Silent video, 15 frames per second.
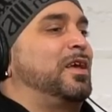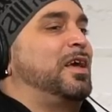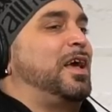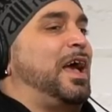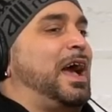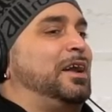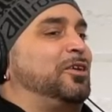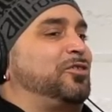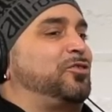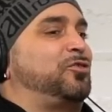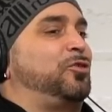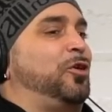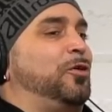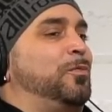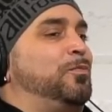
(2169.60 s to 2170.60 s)
at a
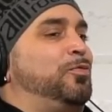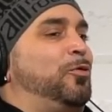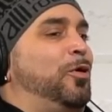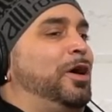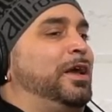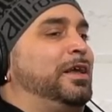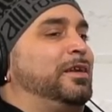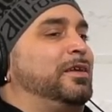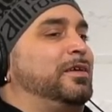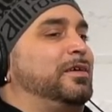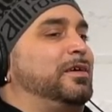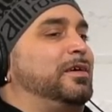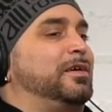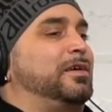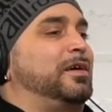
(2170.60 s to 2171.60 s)
certain point,
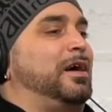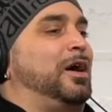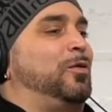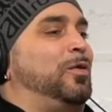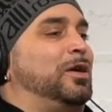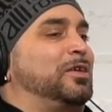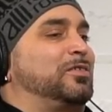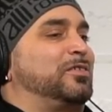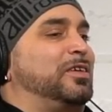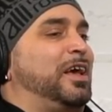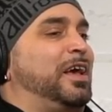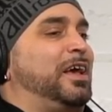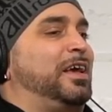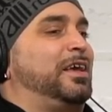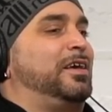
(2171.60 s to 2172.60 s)
I want to
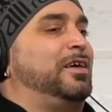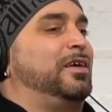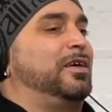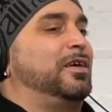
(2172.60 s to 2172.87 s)
say